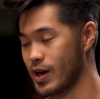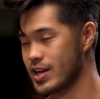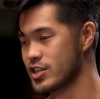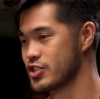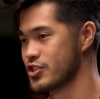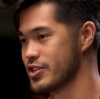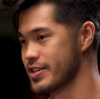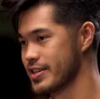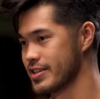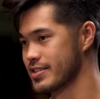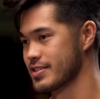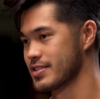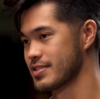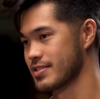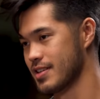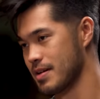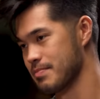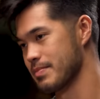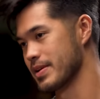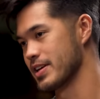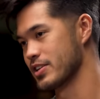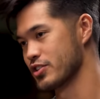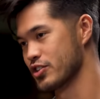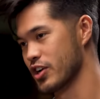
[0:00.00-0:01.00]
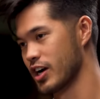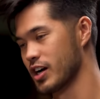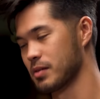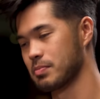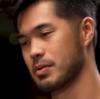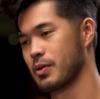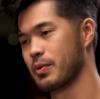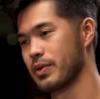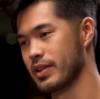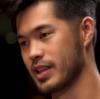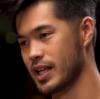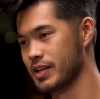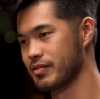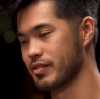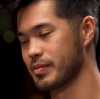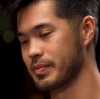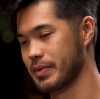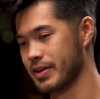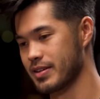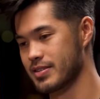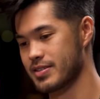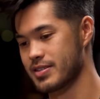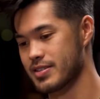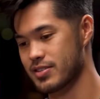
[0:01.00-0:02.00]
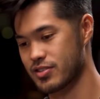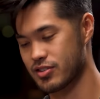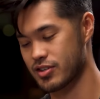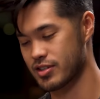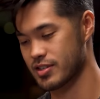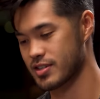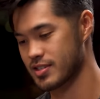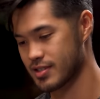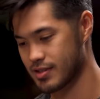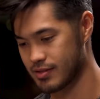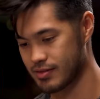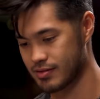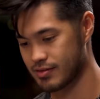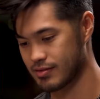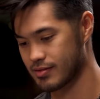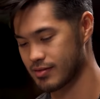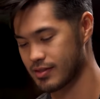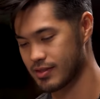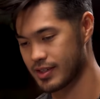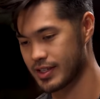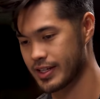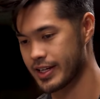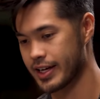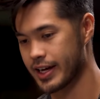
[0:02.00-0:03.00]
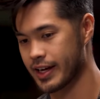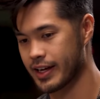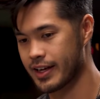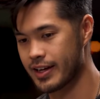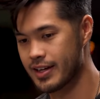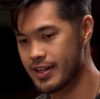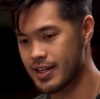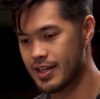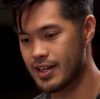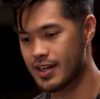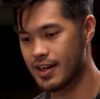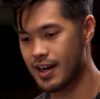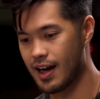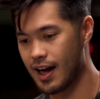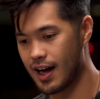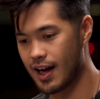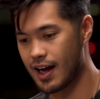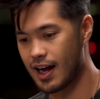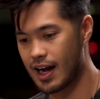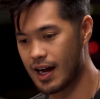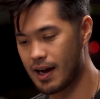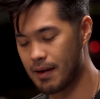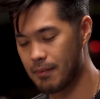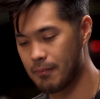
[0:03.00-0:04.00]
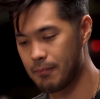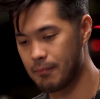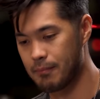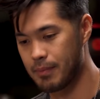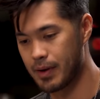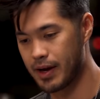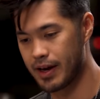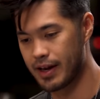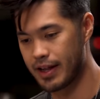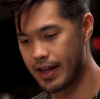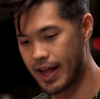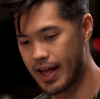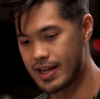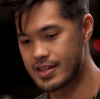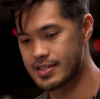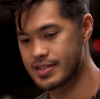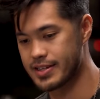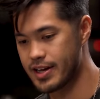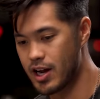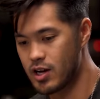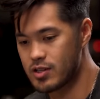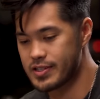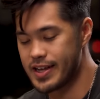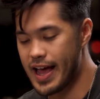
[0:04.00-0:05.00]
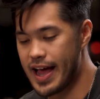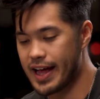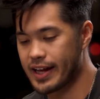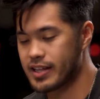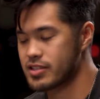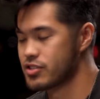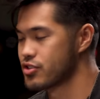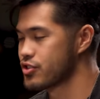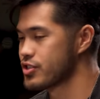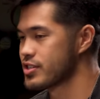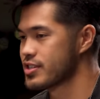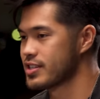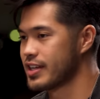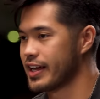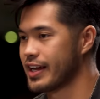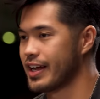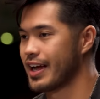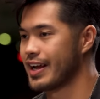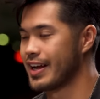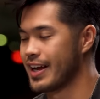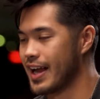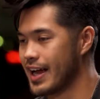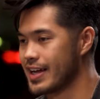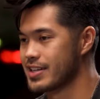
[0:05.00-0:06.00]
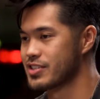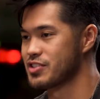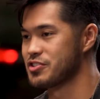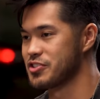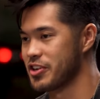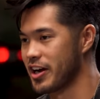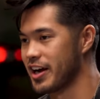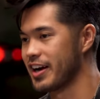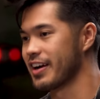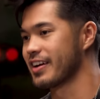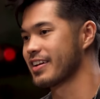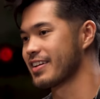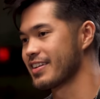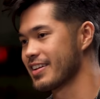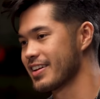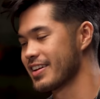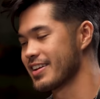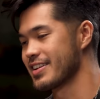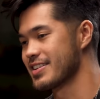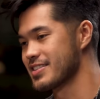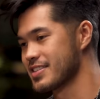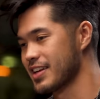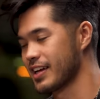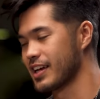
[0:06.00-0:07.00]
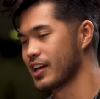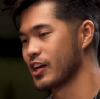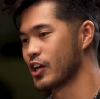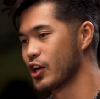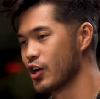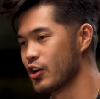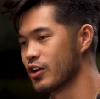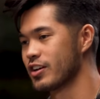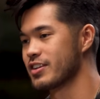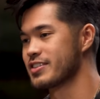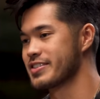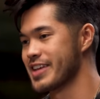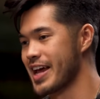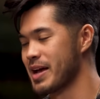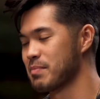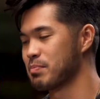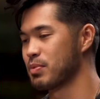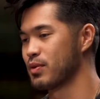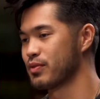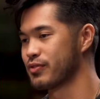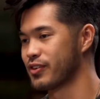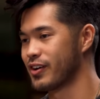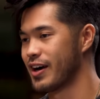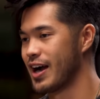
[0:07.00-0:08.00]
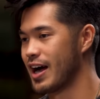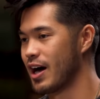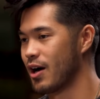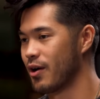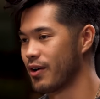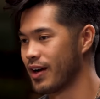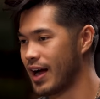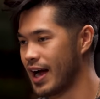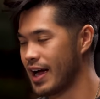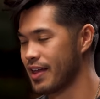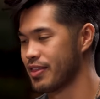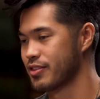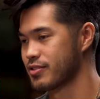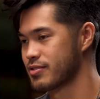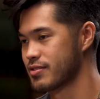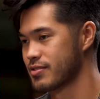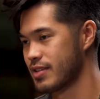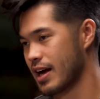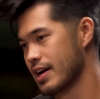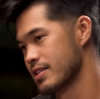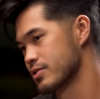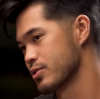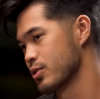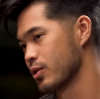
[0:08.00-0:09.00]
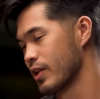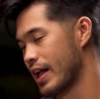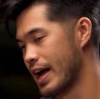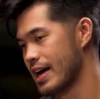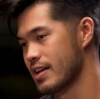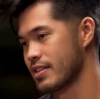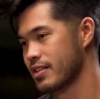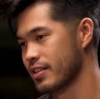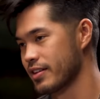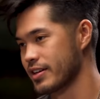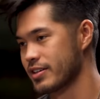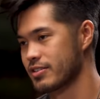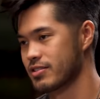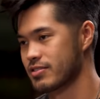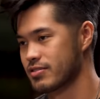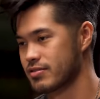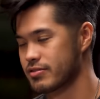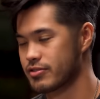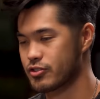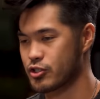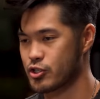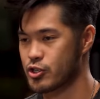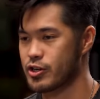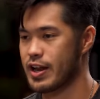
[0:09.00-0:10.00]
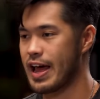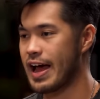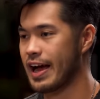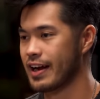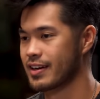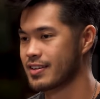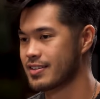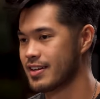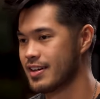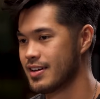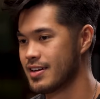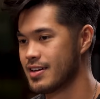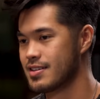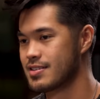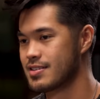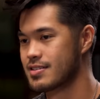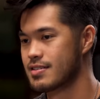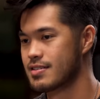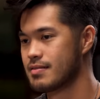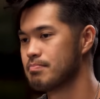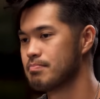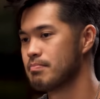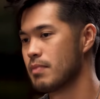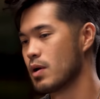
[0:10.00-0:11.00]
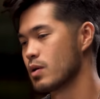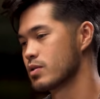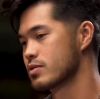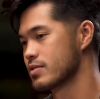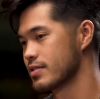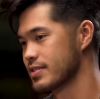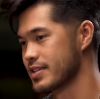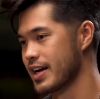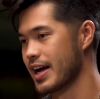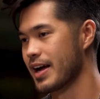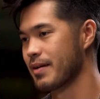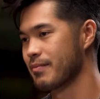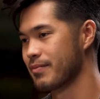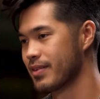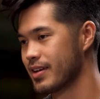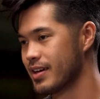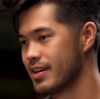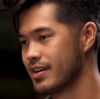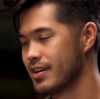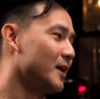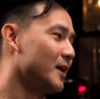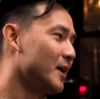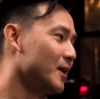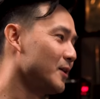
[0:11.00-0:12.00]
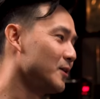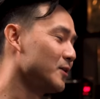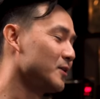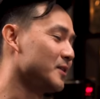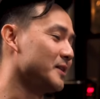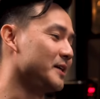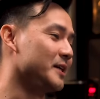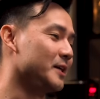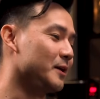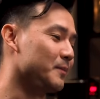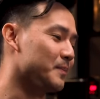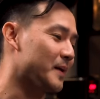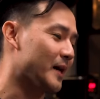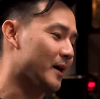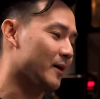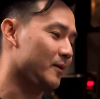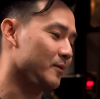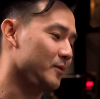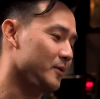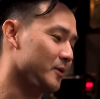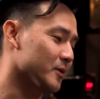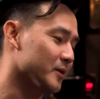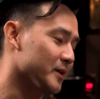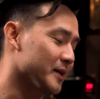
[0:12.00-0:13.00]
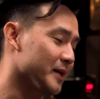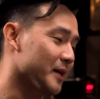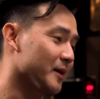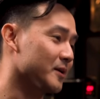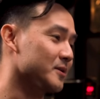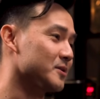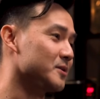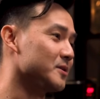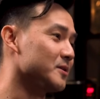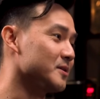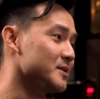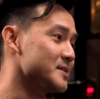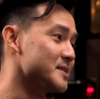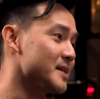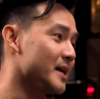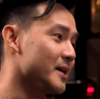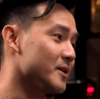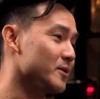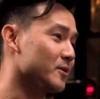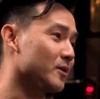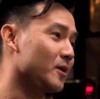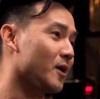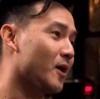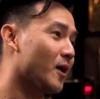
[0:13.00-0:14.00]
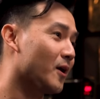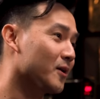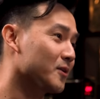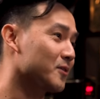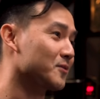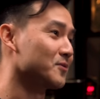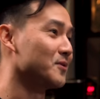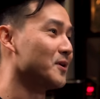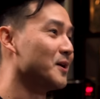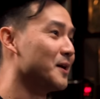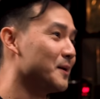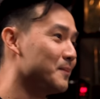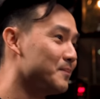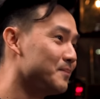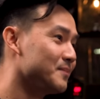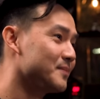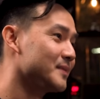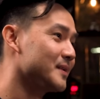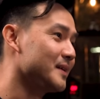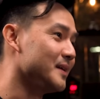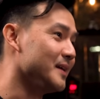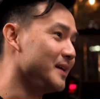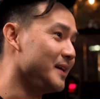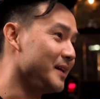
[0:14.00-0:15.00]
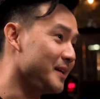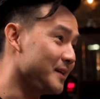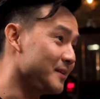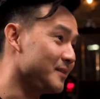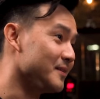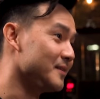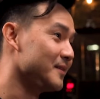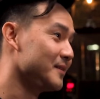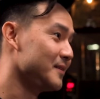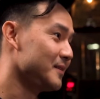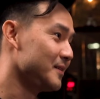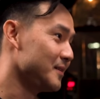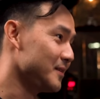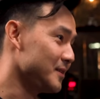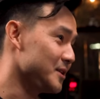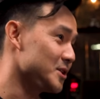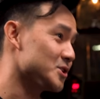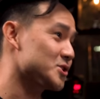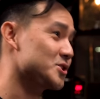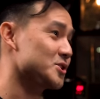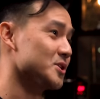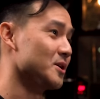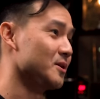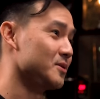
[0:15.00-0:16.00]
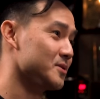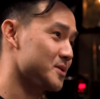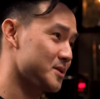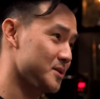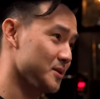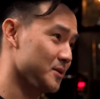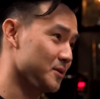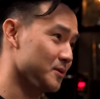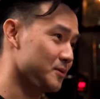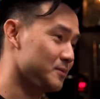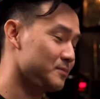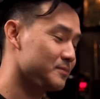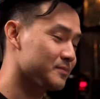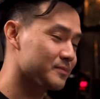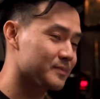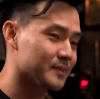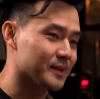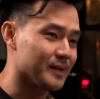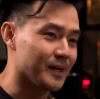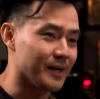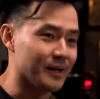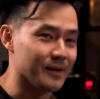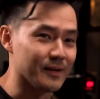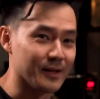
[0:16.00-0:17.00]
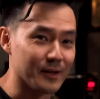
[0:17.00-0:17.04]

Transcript: Reggie is a mean jock, but we yeah. love him because he's just dick. Uh, but yeah, no, Zach is just like a nice jock. Right. he's like a good example for how a high, high school athlete should act. Right. Most of the time. The other thing about your character is that you're a heartthrob in oh. this show too. Yes.